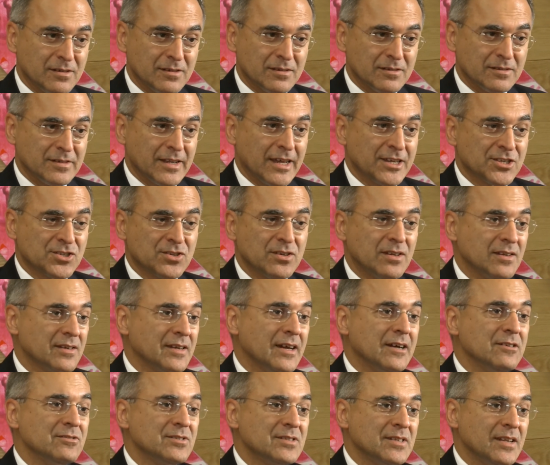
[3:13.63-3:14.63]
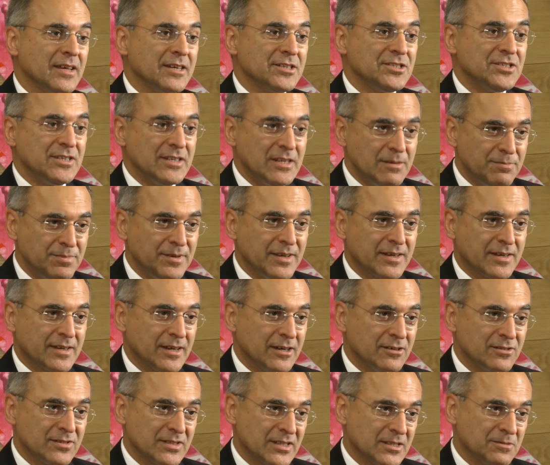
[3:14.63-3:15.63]
National accounts, like GDP
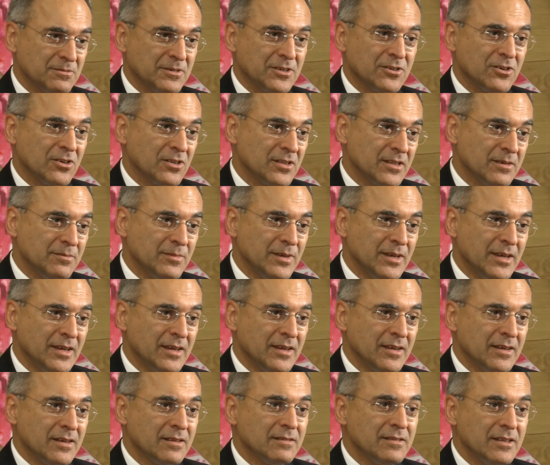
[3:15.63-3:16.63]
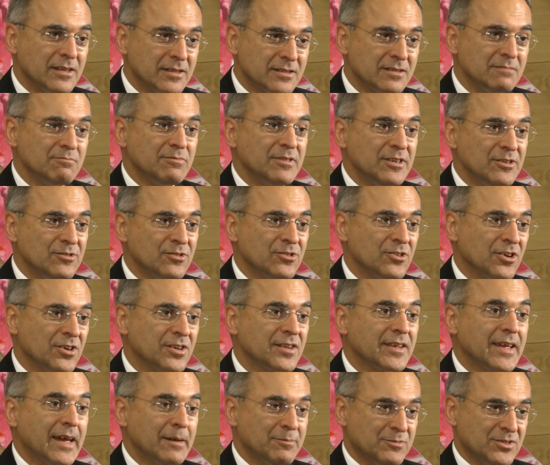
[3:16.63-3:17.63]
accounts as we call them, they simply do
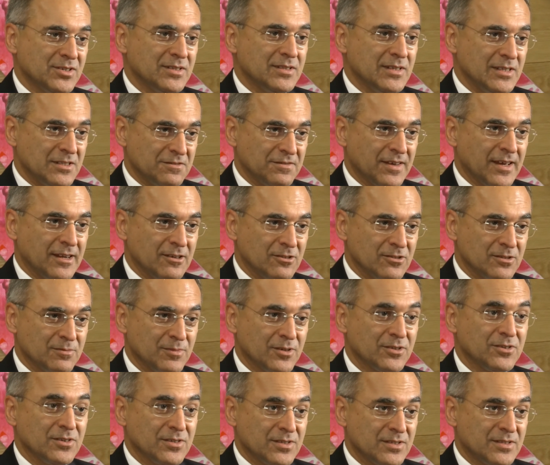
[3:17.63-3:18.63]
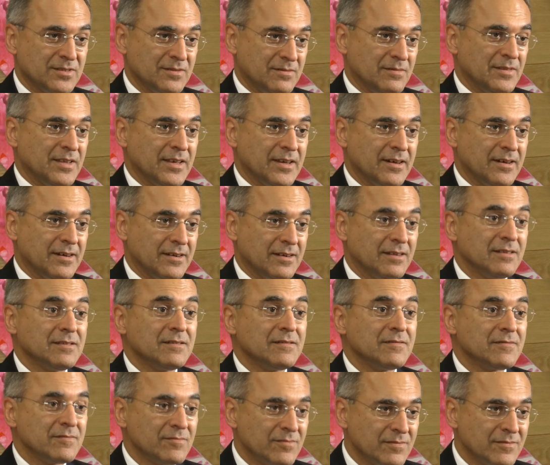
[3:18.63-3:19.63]
not capture these values because they are
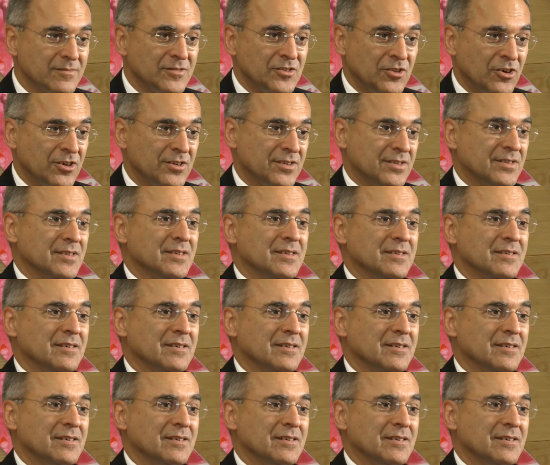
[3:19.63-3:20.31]
not